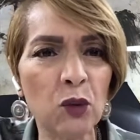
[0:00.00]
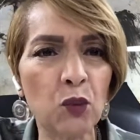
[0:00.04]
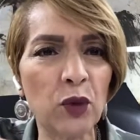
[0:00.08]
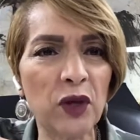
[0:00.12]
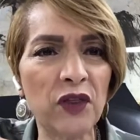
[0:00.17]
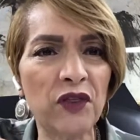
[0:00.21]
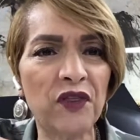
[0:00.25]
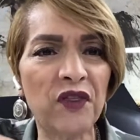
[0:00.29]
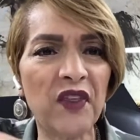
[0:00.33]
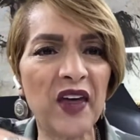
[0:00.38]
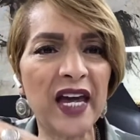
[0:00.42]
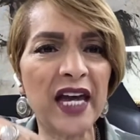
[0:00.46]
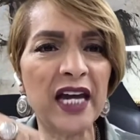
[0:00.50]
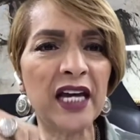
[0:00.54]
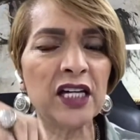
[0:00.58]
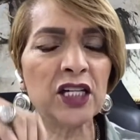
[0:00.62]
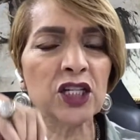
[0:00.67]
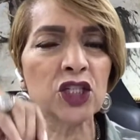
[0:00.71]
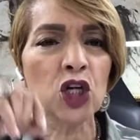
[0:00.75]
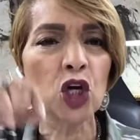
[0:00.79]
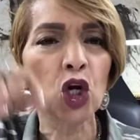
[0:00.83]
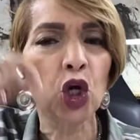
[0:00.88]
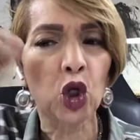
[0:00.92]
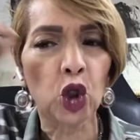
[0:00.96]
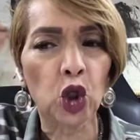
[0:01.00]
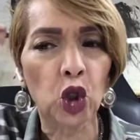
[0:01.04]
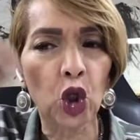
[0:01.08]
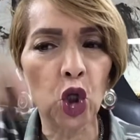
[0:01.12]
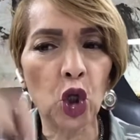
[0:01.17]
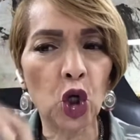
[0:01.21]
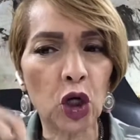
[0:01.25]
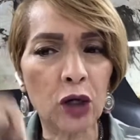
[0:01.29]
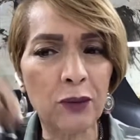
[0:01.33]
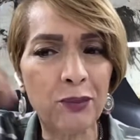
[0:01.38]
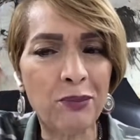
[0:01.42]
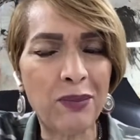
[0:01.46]
when things
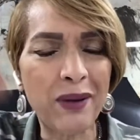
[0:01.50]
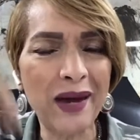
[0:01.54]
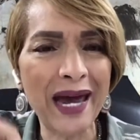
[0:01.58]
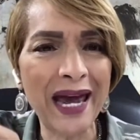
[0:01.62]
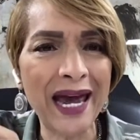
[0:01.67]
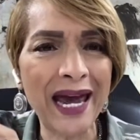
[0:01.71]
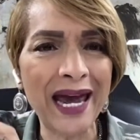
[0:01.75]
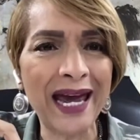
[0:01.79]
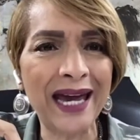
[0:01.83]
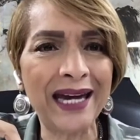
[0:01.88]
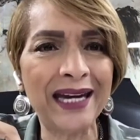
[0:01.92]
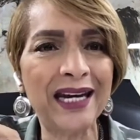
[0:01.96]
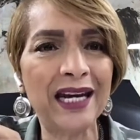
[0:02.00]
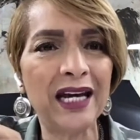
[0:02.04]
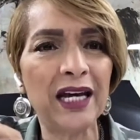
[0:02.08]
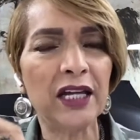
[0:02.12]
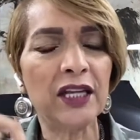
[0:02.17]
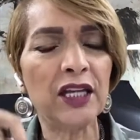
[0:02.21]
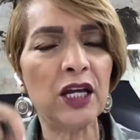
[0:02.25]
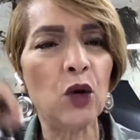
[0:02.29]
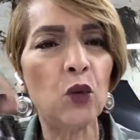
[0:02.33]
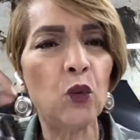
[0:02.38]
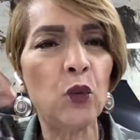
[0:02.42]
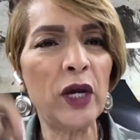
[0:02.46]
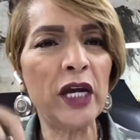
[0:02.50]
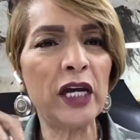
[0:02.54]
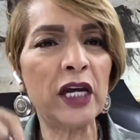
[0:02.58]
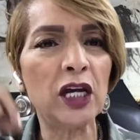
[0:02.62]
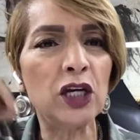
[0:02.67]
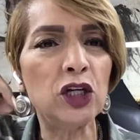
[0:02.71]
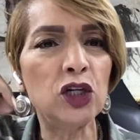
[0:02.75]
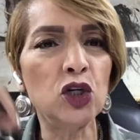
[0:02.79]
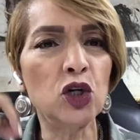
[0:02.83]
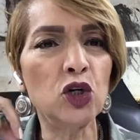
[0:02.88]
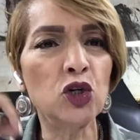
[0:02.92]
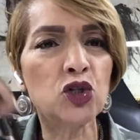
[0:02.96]
look bad, that we can
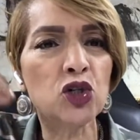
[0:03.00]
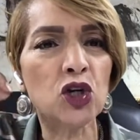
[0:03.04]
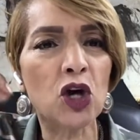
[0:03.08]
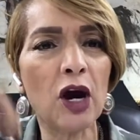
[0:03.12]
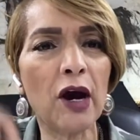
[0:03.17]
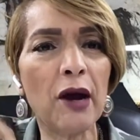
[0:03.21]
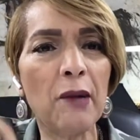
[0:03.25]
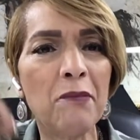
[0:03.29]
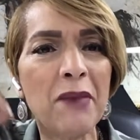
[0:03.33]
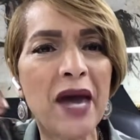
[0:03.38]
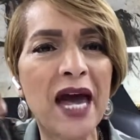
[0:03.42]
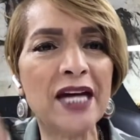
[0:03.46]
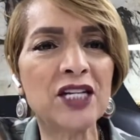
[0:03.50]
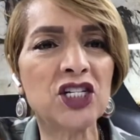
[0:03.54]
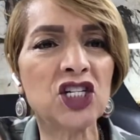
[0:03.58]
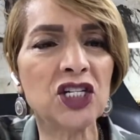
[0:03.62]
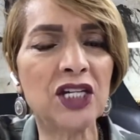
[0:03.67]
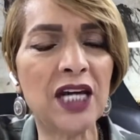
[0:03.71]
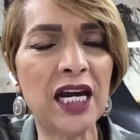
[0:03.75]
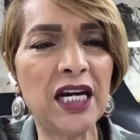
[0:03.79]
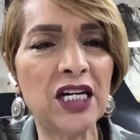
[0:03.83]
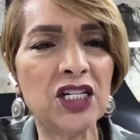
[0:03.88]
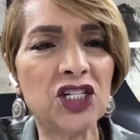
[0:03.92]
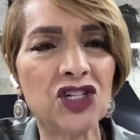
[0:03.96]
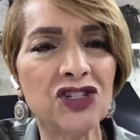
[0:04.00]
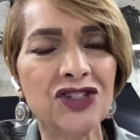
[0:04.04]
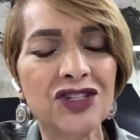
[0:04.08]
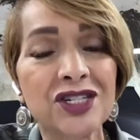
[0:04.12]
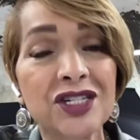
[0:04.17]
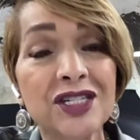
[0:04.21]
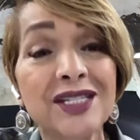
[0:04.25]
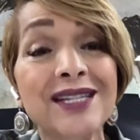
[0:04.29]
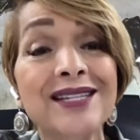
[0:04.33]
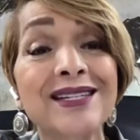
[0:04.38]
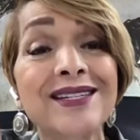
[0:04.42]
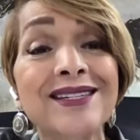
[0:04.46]
use our imaginations
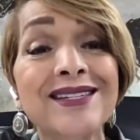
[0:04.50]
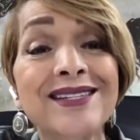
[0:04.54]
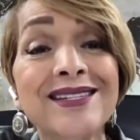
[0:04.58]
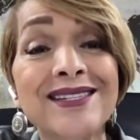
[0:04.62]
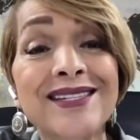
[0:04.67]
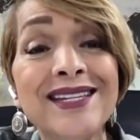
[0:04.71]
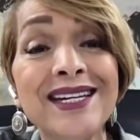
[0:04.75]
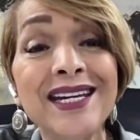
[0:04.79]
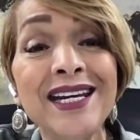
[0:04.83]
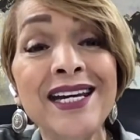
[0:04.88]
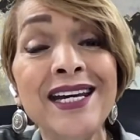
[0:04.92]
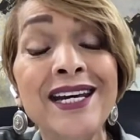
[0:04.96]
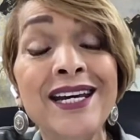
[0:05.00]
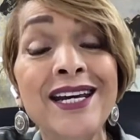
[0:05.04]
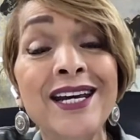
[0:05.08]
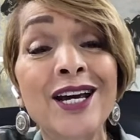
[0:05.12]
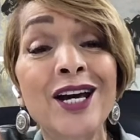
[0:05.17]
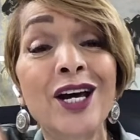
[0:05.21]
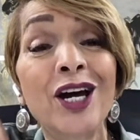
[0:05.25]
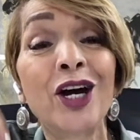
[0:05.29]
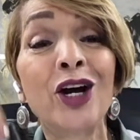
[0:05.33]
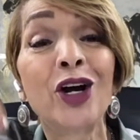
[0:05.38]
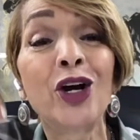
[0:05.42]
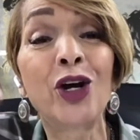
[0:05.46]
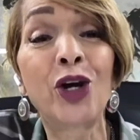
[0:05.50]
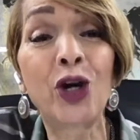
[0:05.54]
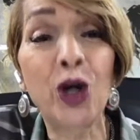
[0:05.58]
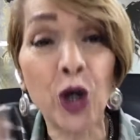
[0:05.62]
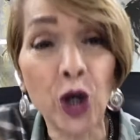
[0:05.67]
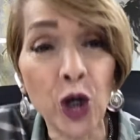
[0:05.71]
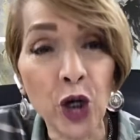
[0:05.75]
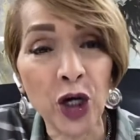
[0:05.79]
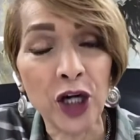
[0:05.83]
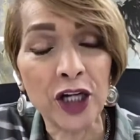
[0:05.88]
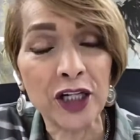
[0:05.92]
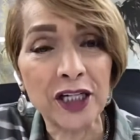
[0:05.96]
to see
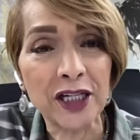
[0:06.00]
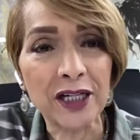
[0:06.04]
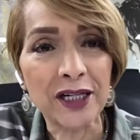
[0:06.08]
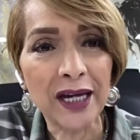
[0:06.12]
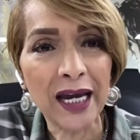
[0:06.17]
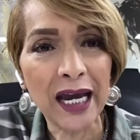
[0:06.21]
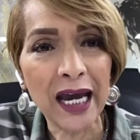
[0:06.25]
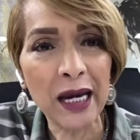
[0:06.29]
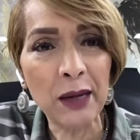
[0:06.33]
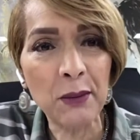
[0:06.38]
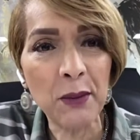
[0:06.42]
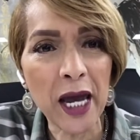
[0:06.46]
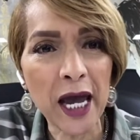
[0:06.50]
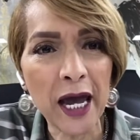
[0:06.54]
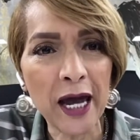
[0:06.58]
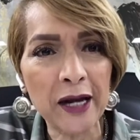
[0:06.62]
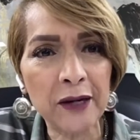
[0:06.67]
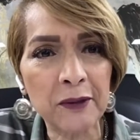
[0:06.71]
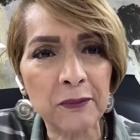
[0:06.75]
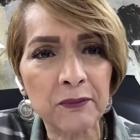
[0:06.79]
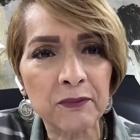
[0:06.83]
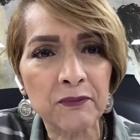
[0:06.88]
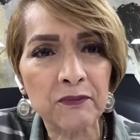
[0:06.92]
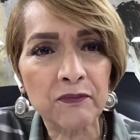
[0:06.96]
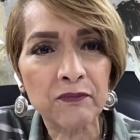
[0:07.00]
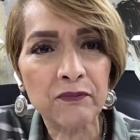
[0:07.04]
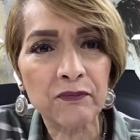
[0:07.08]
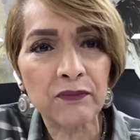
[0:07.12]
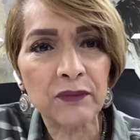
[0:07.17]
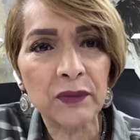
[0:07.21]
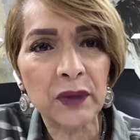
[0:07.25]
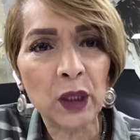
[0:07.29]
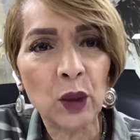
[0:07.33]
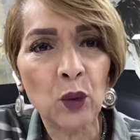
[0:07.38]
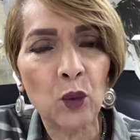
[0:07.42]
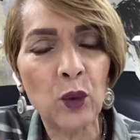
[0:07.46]
good. Amen?
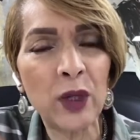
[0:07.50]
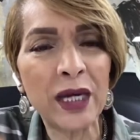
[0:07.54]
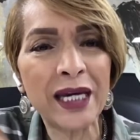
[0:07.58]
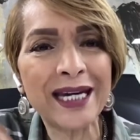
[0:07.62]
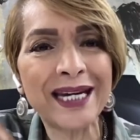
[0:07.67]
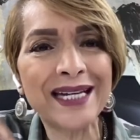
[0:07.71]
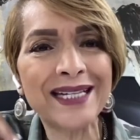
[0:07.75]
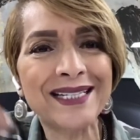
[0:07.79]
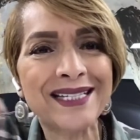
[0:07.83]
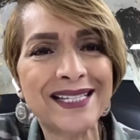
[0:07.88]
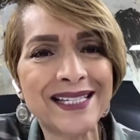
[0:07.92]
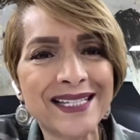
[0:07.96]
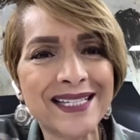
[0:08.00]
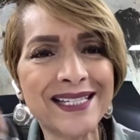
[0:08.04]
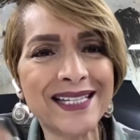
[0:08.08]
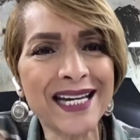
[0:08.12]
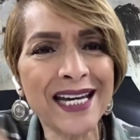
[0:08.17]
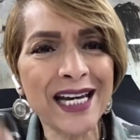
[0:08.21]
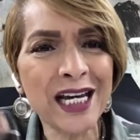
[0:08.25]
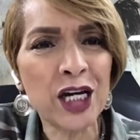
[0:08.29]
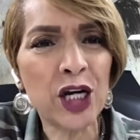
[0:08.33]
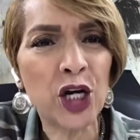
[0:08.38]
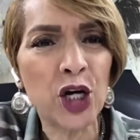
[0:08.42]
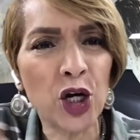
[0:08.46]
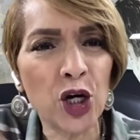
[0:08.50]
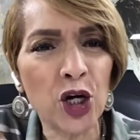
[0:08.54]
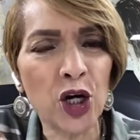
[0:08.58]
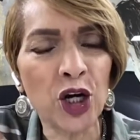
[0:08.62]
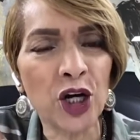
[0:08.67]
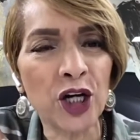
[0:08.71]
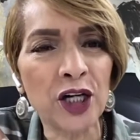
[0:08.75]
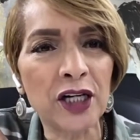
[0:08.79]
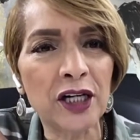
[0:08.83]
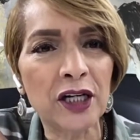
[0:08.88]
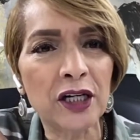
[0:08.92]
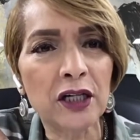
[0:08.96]
We can see
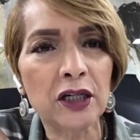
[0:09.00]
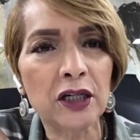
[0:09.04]
good